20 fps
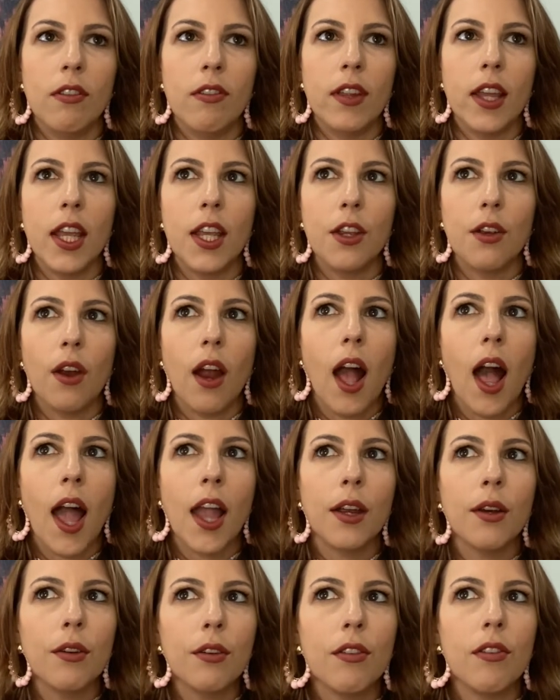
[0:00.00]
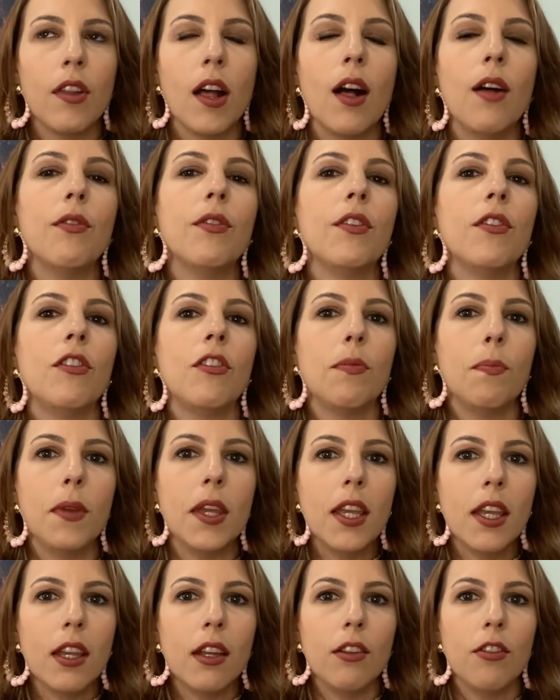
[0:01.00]
saying your higher self is
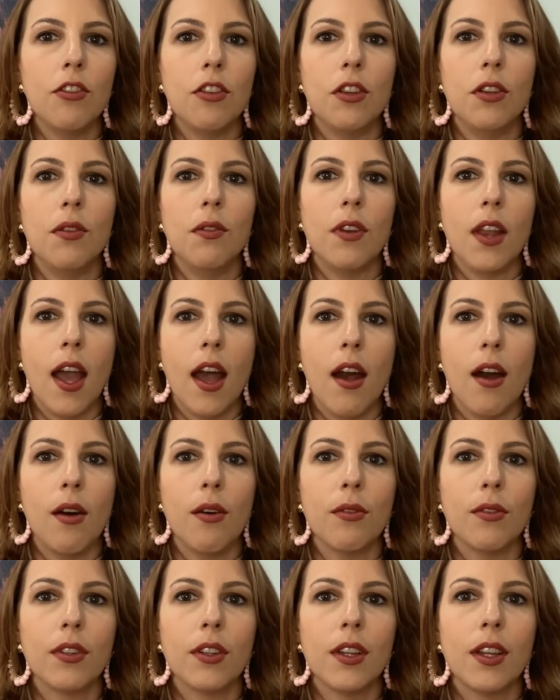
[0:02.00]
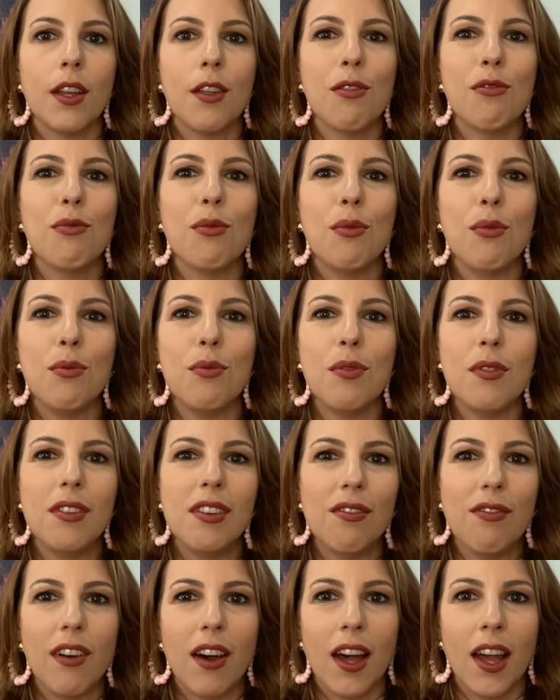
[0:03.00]
speaking to you now through the
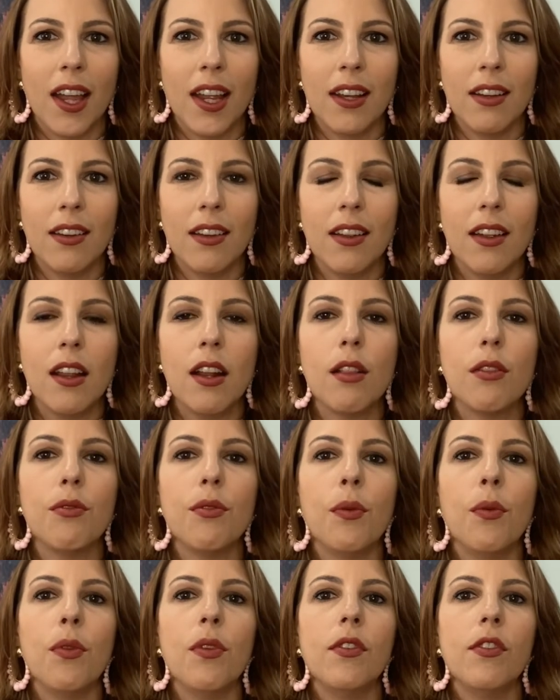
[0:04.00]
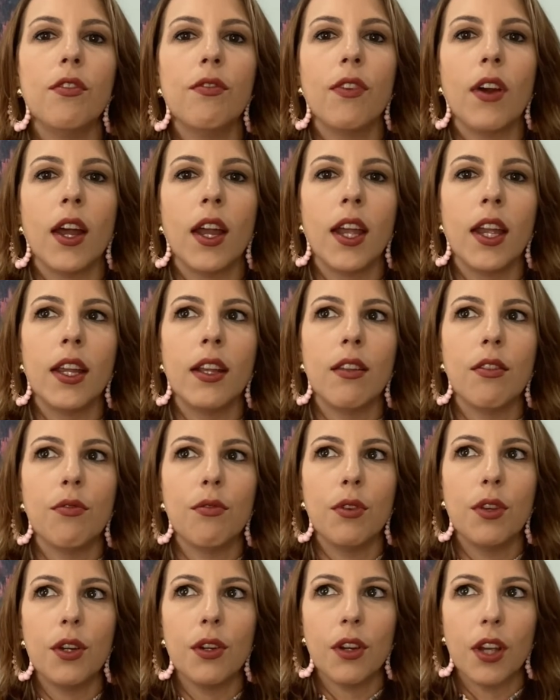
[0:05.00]
divine,
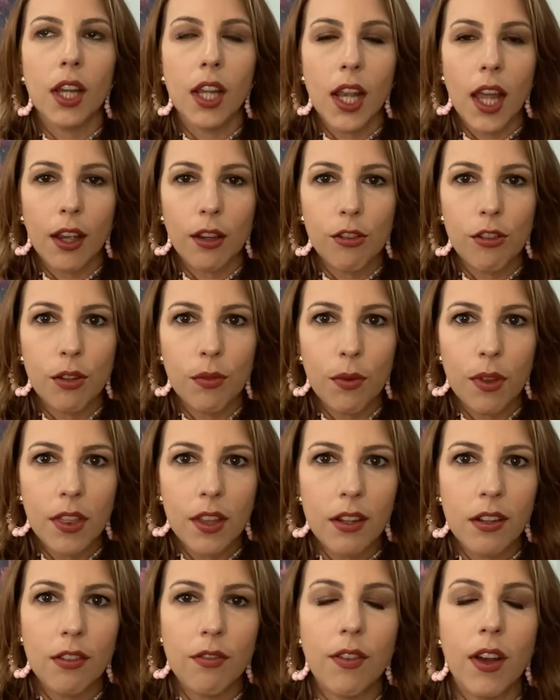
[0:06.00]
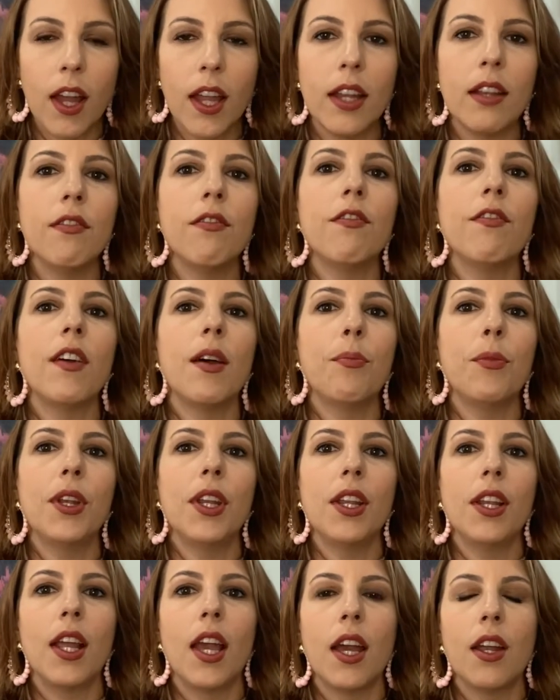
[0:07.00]
through your connection with the divine
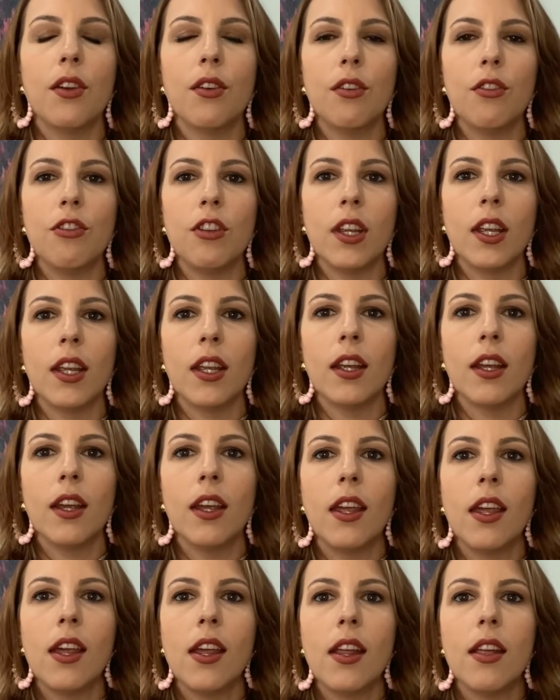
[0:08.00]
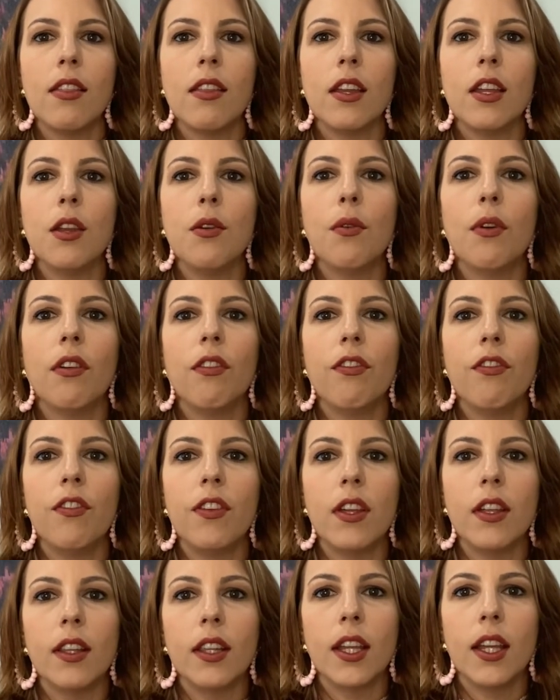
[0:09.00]
feminine energy that you are
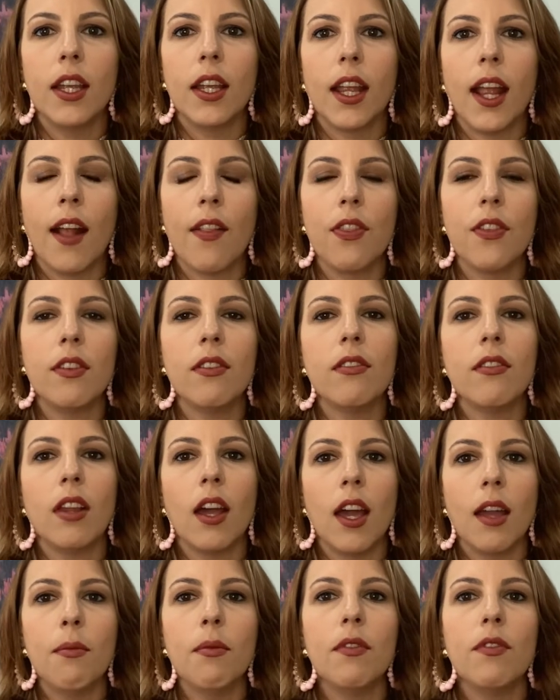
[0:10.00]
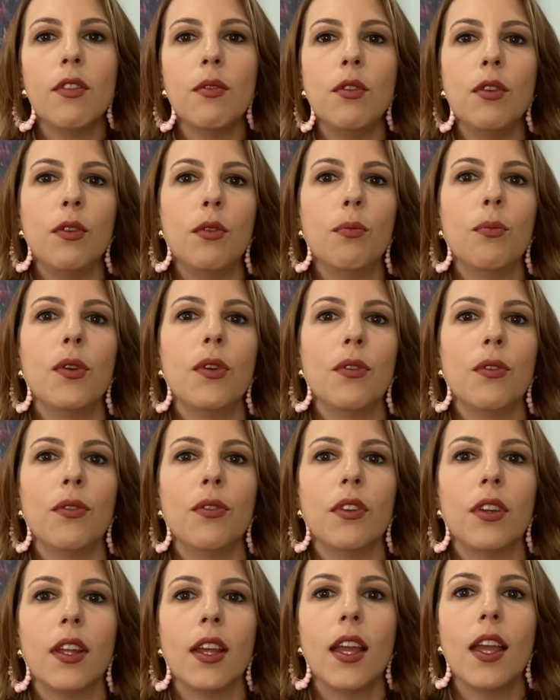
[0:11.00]
feeling at this time of the new
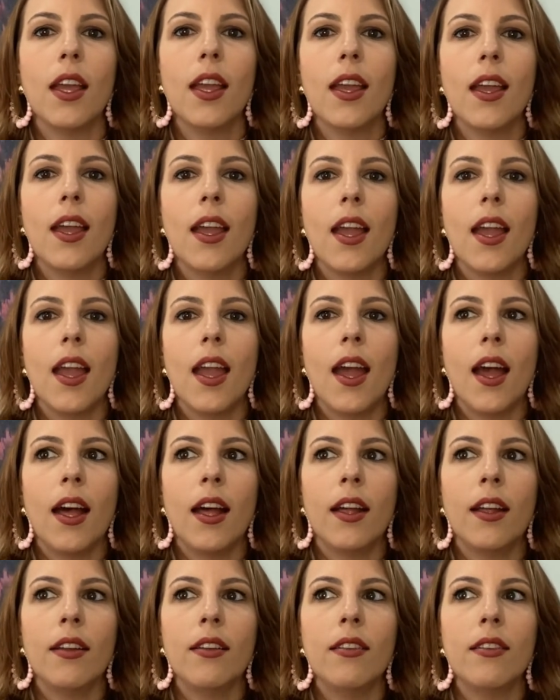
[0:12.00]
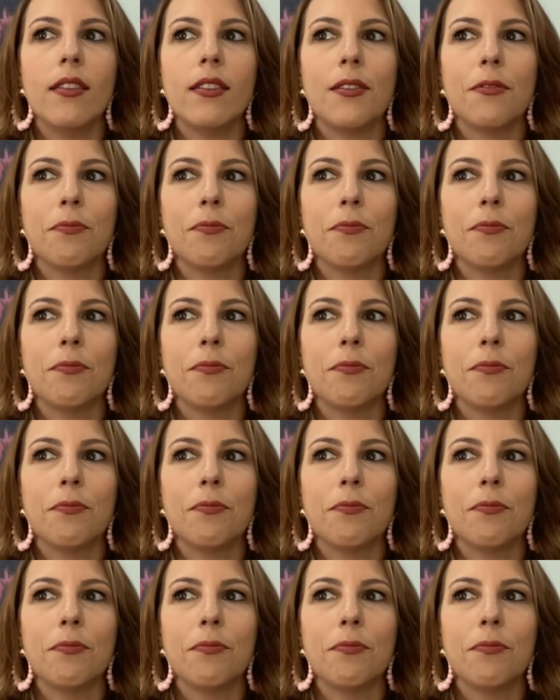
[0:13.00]
moon. And